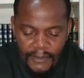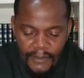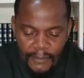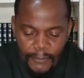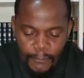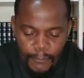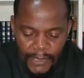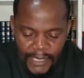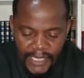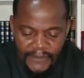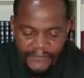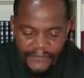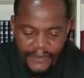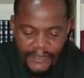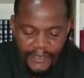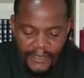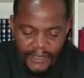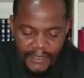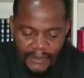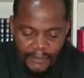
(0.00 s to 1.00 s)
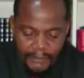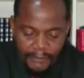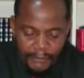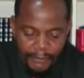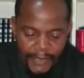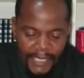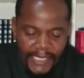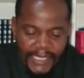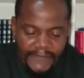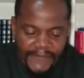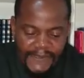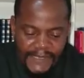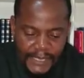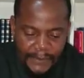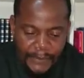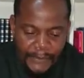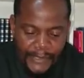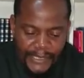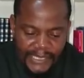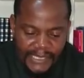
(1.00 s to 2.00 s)
whatever might have
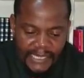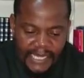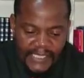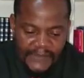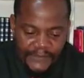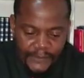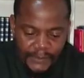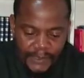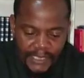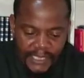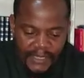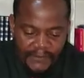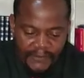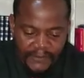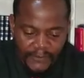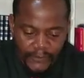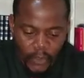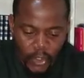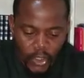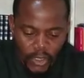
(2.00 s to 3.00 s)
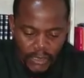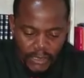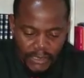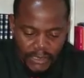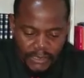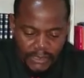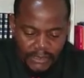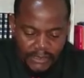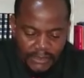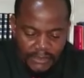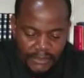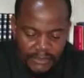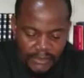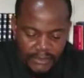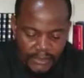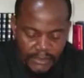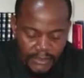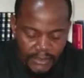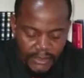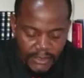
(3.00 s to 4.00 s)
separated us from the love of God,
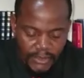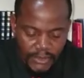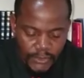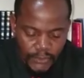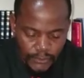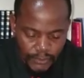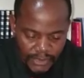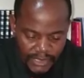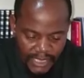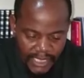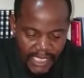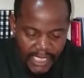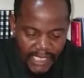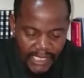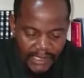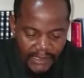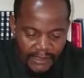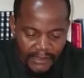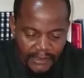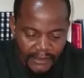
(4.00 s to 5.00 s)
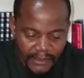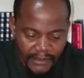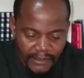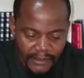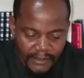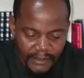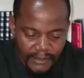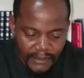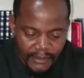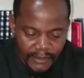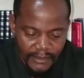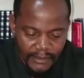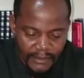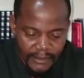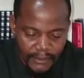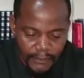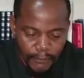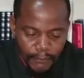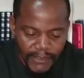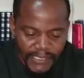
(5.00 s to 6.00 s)
today
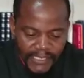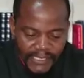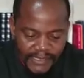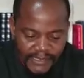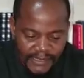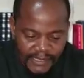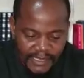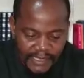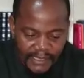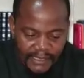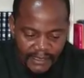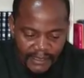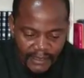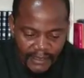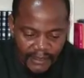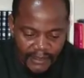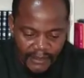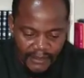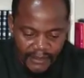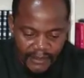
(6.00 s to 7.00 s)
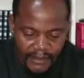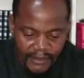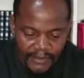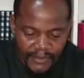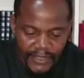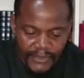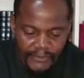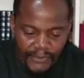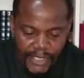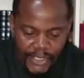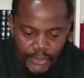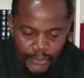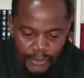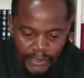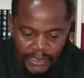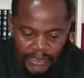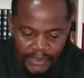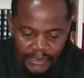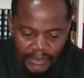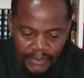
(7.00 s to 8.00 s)
we seek that
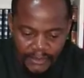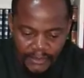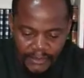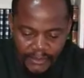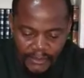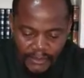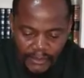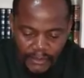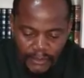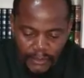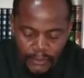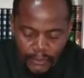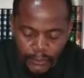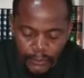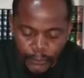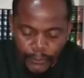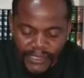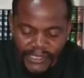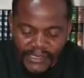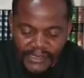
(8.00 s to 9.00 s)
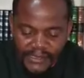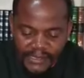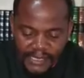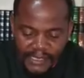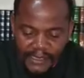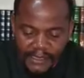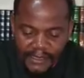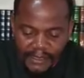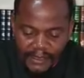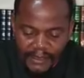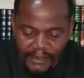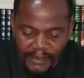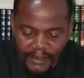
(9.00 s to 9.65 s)
reunion. We seek